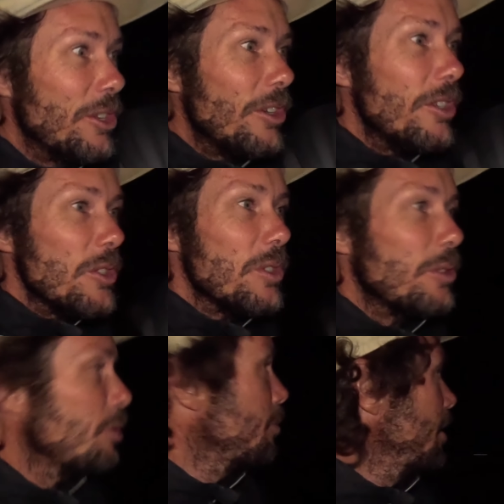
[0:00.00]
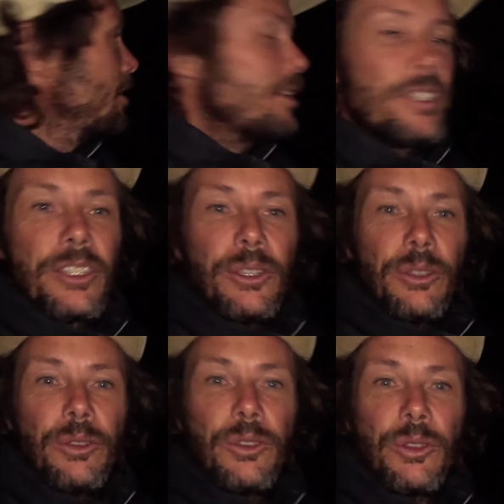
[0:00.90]
took us a little bit
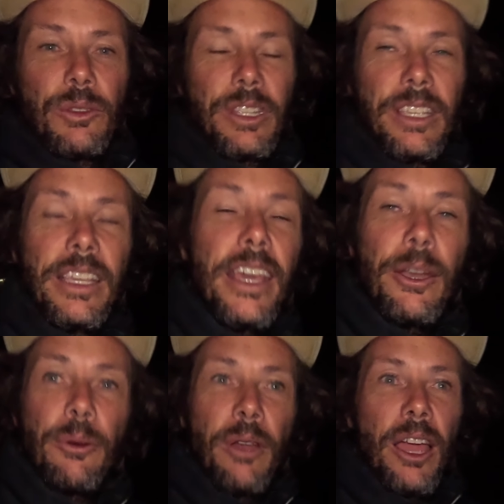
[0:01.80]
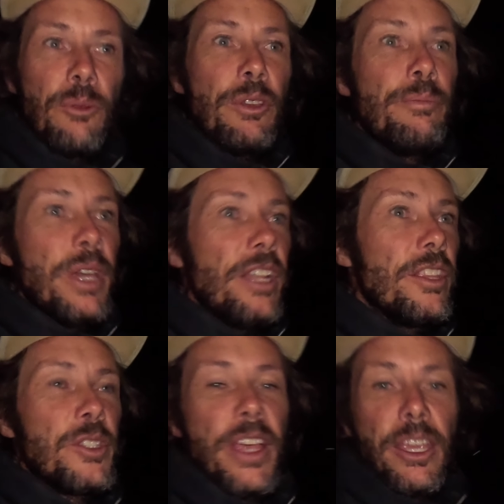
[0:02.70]
to get it right. We've been in
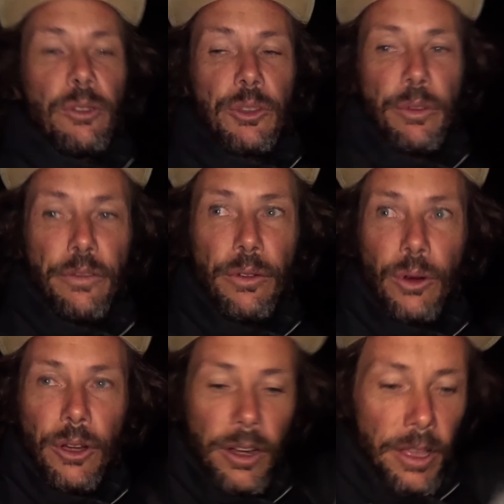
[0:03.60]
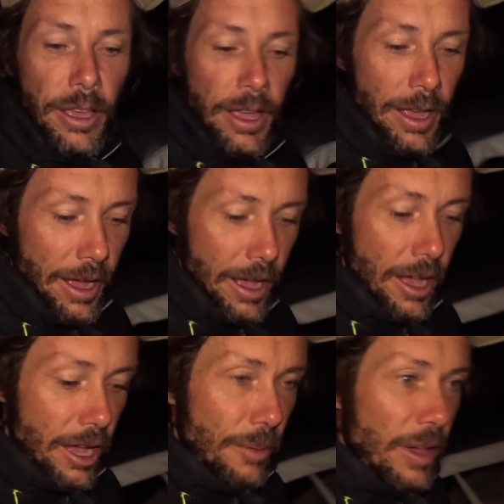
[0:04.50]
this anchorage before,
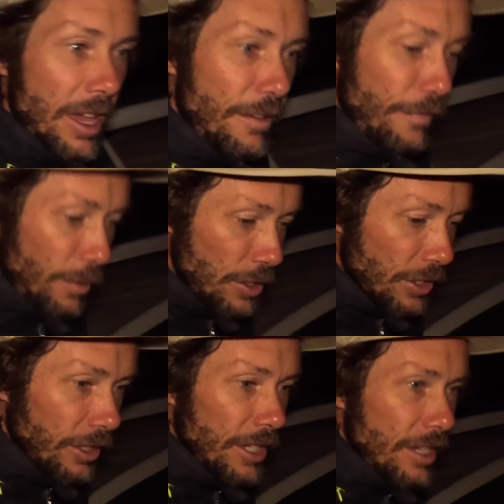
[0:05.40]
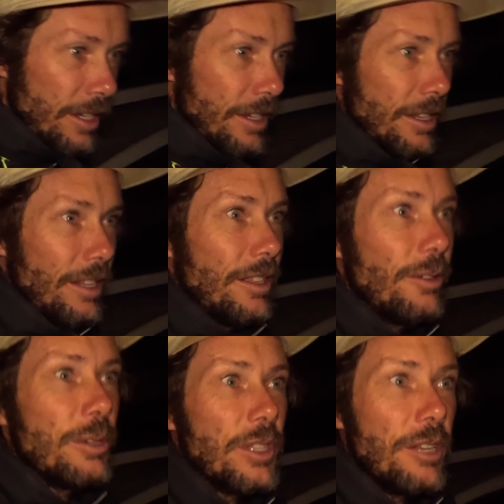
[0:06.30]
um, and fortunately,
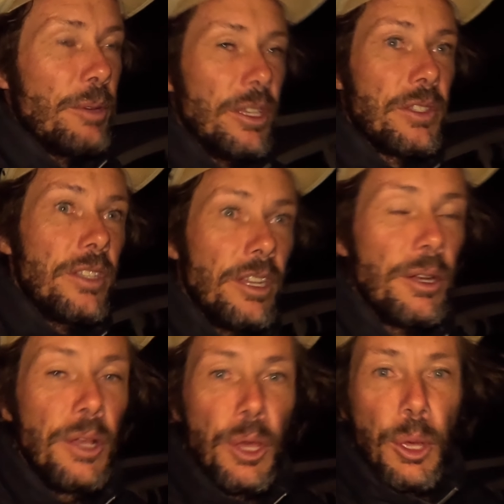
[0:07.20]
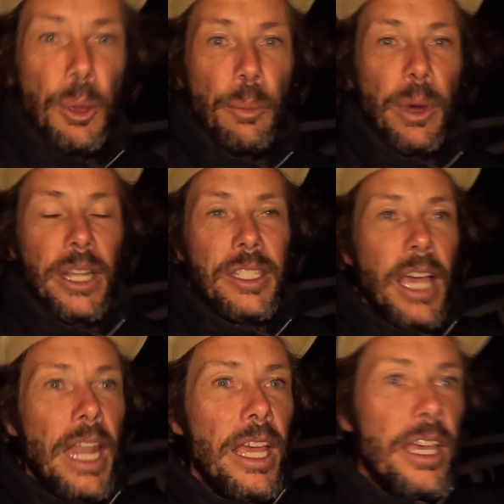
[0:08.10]
there wasn't anybody else in here, but it's
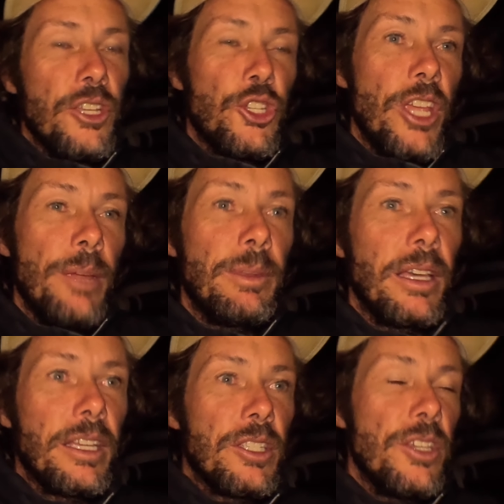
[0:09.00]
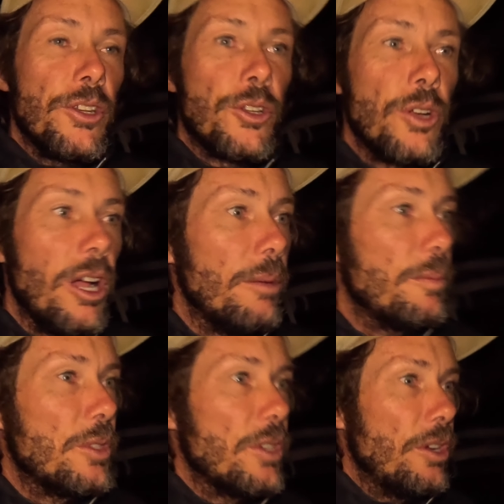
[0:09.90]
kind of shaped like a teardrop.
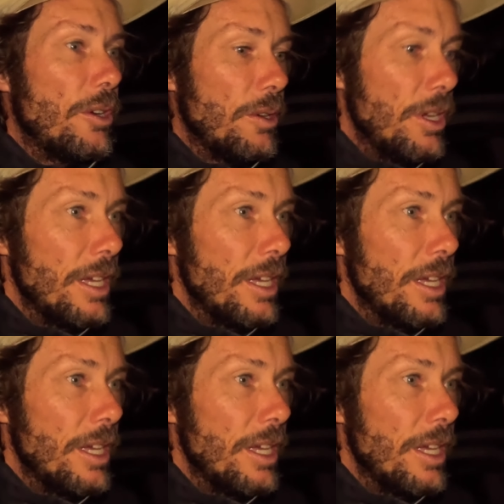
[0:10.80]
So